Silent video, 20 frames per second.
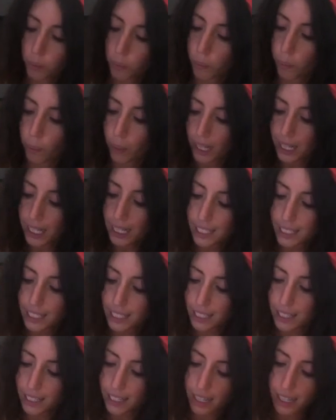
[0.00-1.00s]
wet,
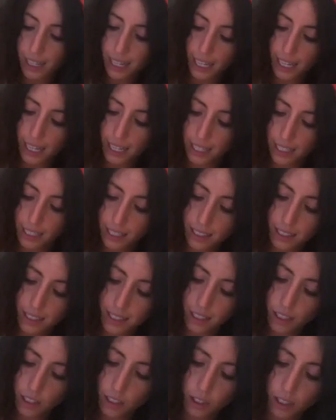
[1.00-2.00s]
and
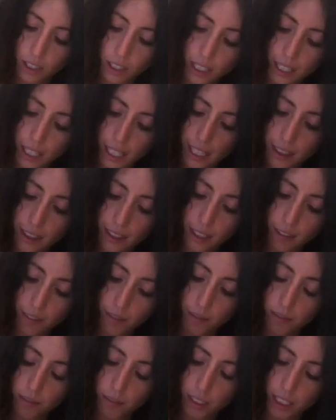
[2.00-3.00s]
you can get that
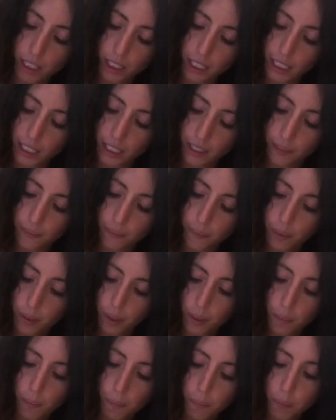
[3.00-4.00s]
really
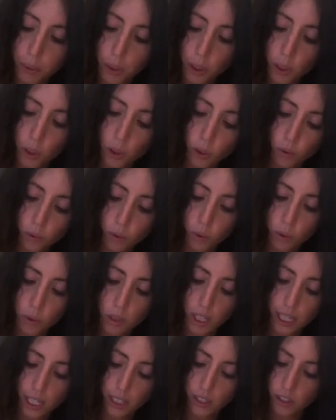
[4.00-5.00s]
beautiful
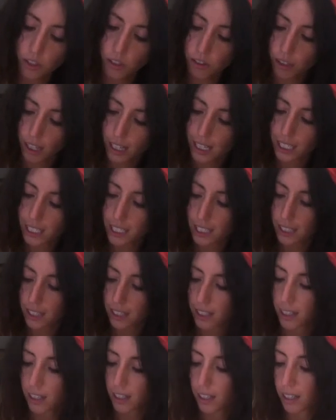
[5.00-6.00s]
texturized
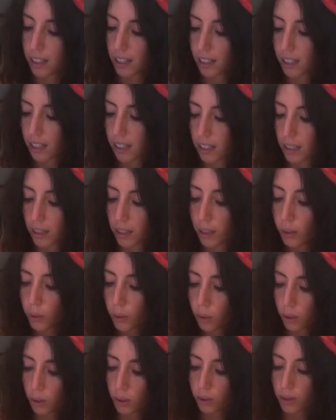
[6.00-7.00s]

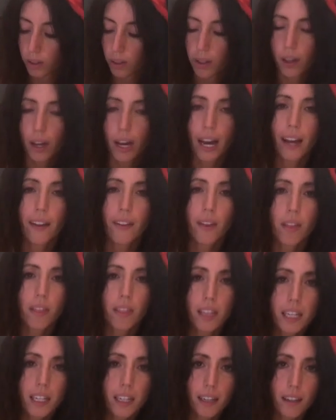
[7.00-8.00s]
look. And the
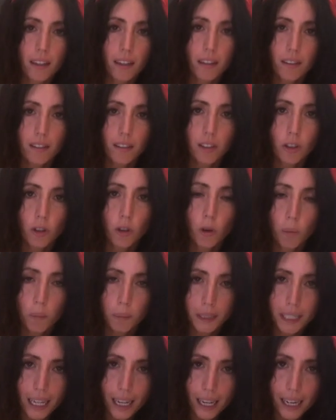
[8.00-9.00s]
thicker you
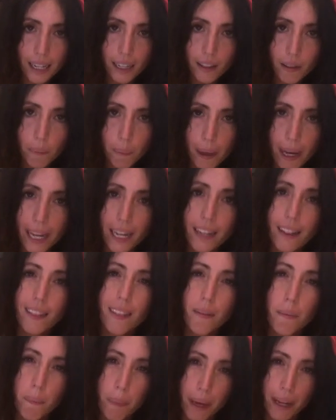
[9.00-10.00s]
apply the paint, the
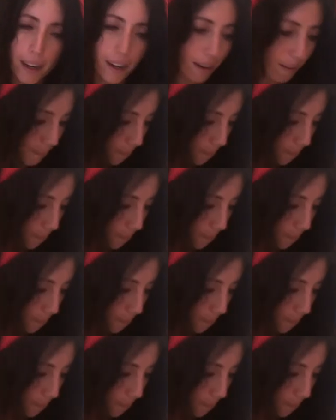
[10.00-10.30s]
better